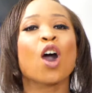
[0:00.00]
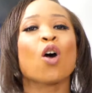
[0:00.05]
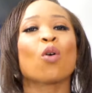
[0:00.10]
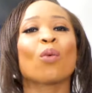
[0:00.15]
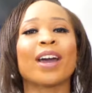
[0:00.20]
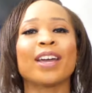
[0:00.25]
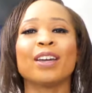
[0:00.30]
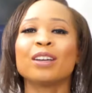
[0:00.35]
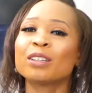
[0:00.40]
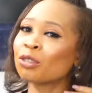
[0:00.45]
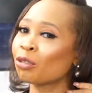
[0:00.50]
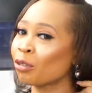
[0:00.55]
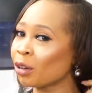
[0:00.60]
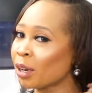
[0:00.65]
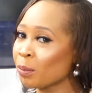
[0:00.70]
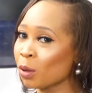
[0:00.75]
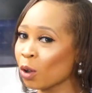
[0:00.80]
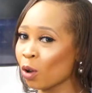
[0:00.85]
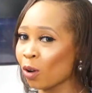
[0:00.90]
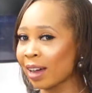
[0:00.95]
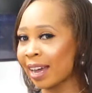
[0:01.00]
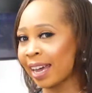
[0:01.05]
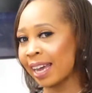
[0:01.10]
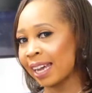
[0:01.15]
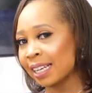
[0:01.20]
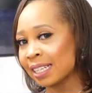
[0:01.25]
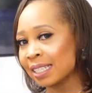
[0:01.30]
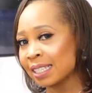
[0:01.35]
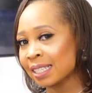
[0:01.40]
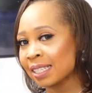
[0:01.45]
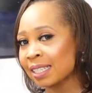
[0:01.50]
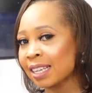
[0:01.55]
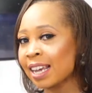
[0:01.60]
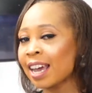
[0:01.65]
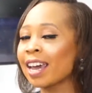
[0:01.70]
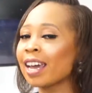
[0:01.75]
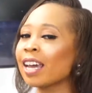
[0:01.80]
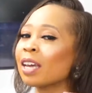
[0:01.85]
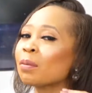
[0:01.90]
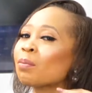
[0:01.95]
When you trim your ends,
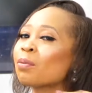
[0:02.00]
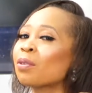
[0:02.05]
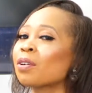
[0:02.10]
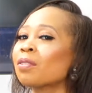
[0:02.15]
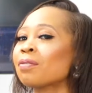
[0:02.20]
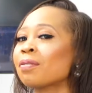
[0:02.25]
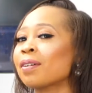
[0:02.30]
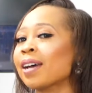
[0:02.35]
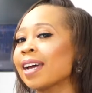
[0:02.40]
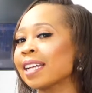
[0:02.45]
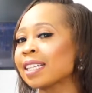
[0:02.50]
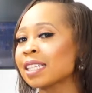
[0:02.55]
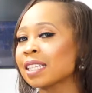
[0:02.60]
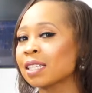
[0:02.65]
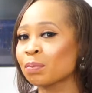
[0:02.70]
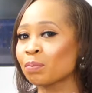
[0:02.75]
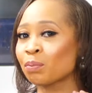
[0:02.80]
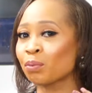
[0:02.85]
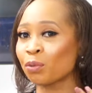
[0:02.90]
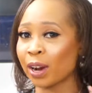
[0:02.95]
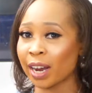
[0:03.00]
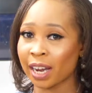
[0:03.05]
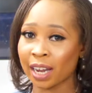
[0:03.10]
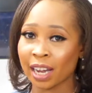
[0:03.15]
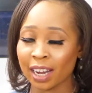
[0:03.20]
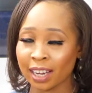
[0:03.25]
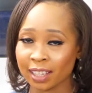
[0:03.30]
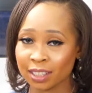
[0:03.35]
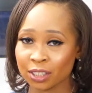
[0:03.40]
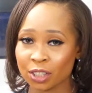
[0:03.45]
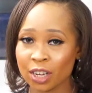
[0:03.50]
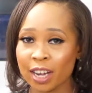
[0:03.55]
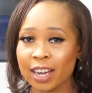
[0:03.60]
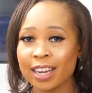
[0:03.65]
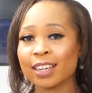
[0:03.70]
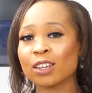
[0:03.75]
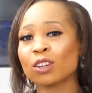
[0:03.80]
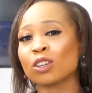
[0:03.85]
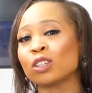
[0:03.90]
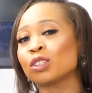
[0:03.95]
it prevents breakage,
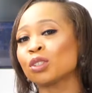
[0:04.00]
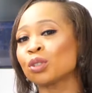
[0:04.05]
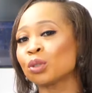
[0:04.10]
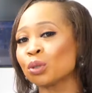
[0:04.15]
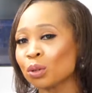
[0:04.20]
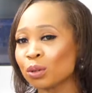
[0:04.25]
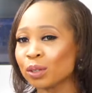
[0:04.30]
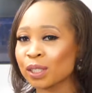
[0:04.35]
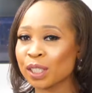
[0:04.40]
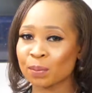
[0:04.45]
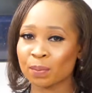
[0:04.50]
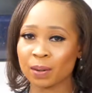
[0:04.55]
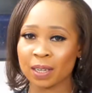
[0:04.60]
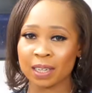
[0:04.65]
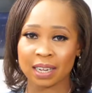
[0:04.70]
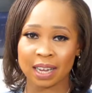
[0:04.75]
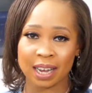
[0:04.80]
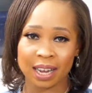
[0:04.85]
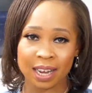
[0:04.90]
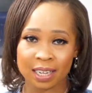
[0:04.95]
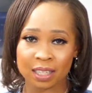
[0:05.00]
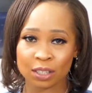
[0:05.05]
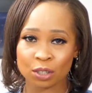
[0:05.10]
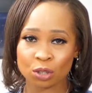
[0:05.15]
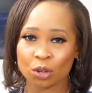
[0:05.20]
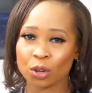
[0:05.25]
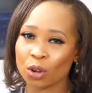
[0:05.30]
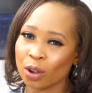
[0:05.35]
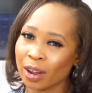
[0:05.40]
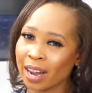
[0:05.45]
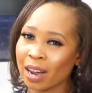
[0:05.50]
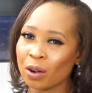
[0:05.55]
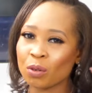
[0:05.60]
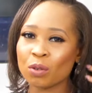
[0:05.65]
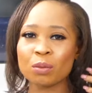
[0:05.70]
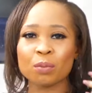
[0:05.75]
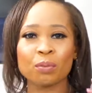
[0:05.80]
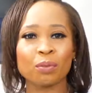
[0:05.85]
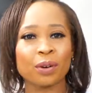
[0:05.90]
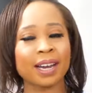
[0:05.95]
it controls split ends, so your hair
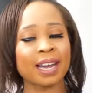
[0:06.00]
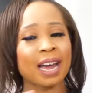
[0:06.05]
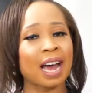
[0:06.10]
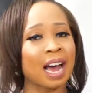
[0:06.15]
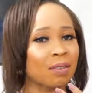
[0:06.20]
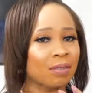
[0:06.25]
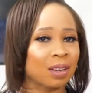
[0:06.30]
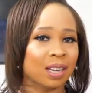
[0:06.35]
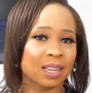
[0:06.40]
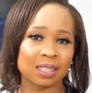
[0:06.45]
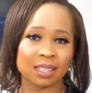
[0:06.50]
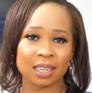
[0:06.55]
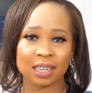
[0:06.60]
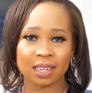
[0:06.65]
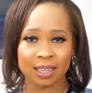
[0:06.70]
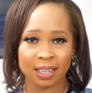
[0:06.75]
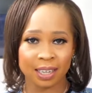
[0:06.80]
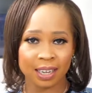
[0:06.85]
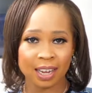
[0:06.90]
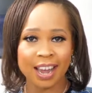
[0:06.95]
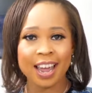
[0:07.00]
won't break haphazardly.